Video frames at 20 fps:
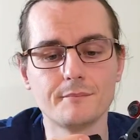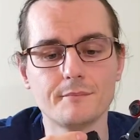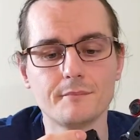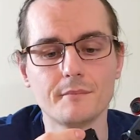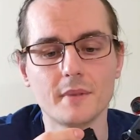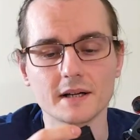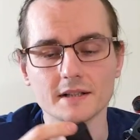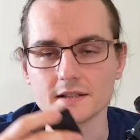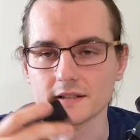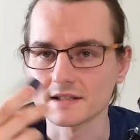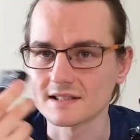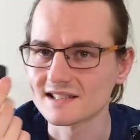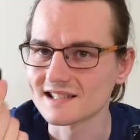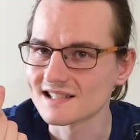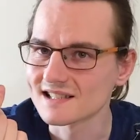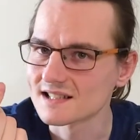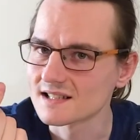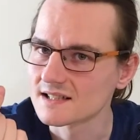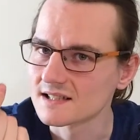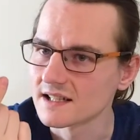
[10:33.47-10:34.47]
But it's
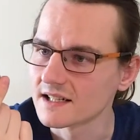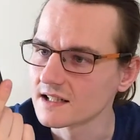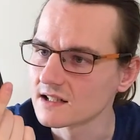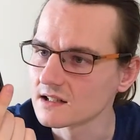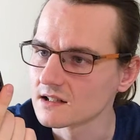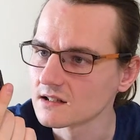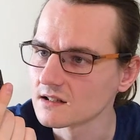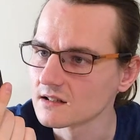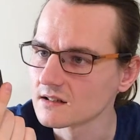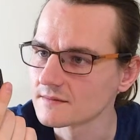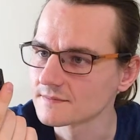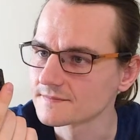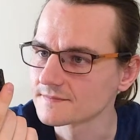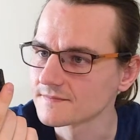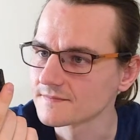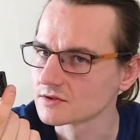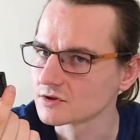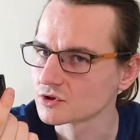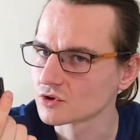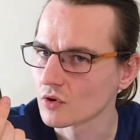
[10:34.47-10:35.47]
still
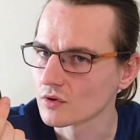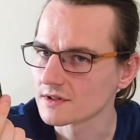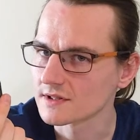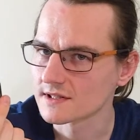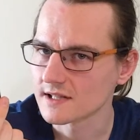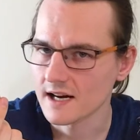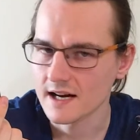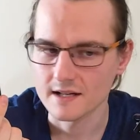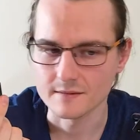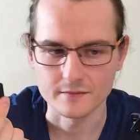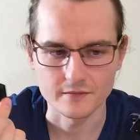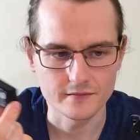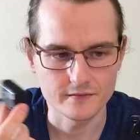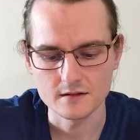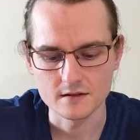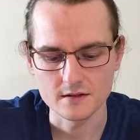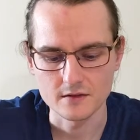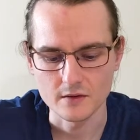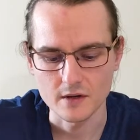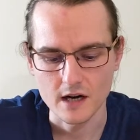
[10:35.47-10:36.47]
short time.
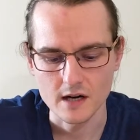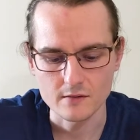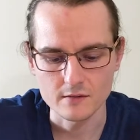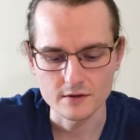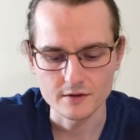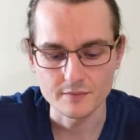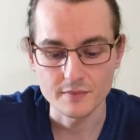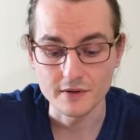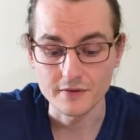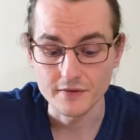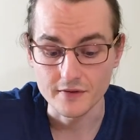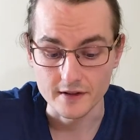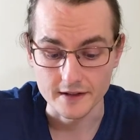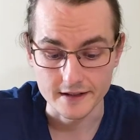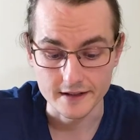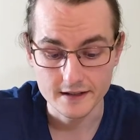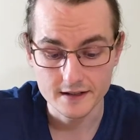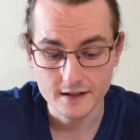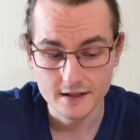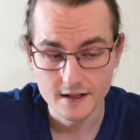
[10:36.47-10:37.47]
So I would
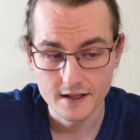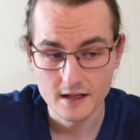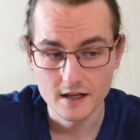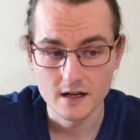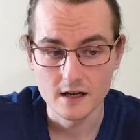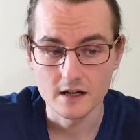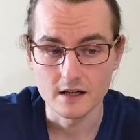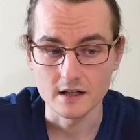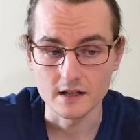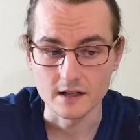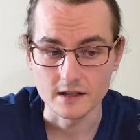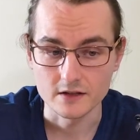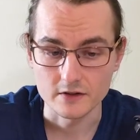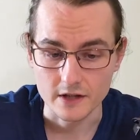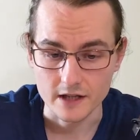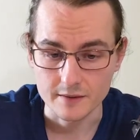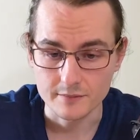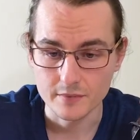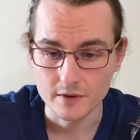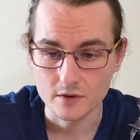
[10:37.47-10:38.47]
prefer a
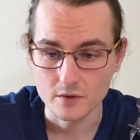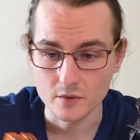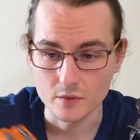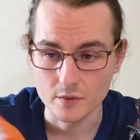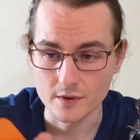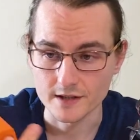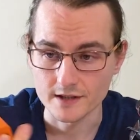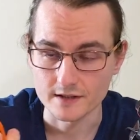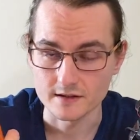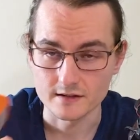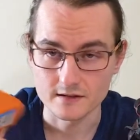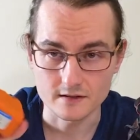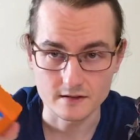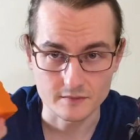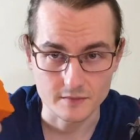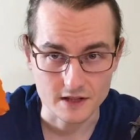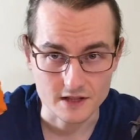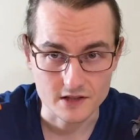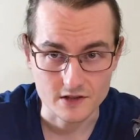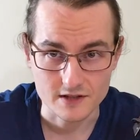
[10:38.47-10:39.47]
grip with
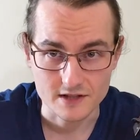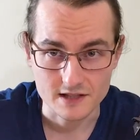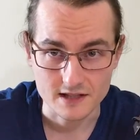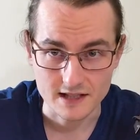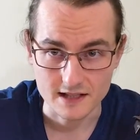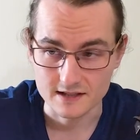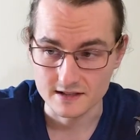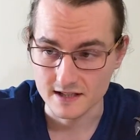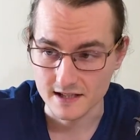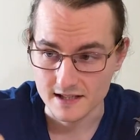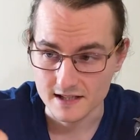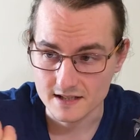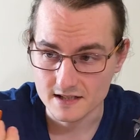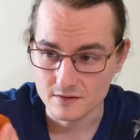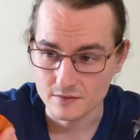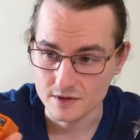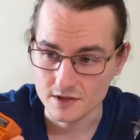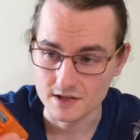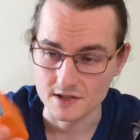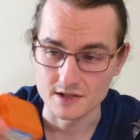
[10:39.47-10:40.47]
batteries like this,
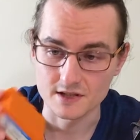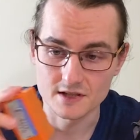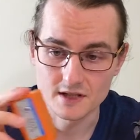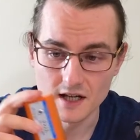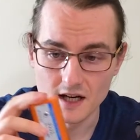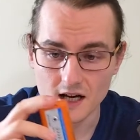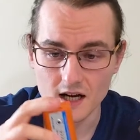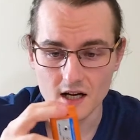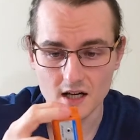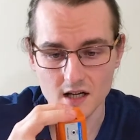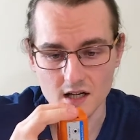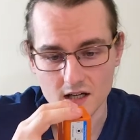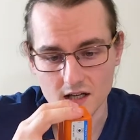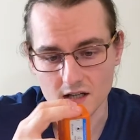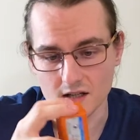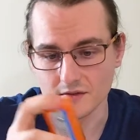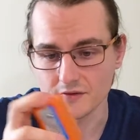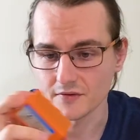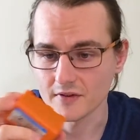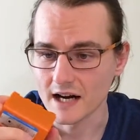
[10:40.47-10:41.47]
which is
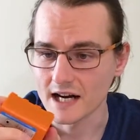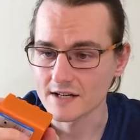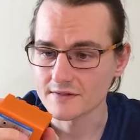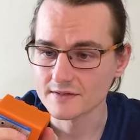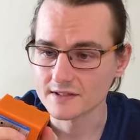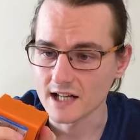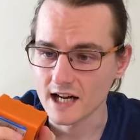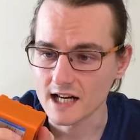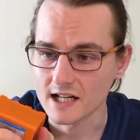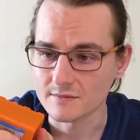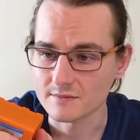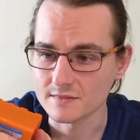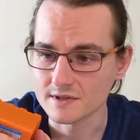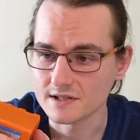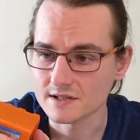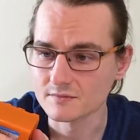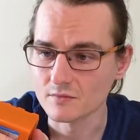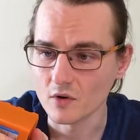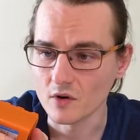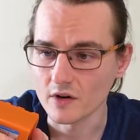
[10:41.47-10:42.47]
5
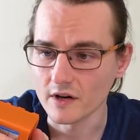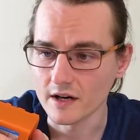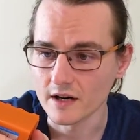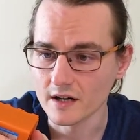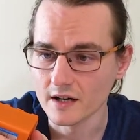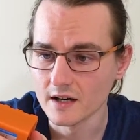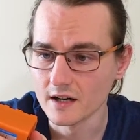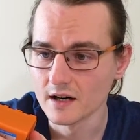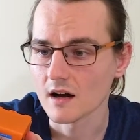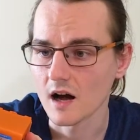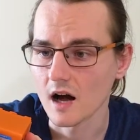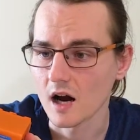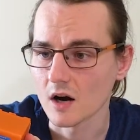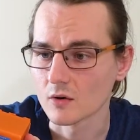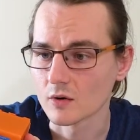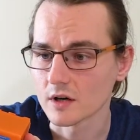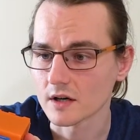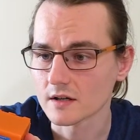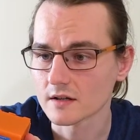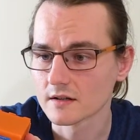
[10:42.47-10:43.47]
times more
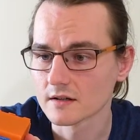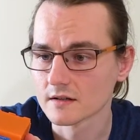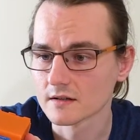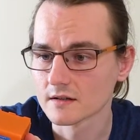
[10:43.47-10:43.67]
hour.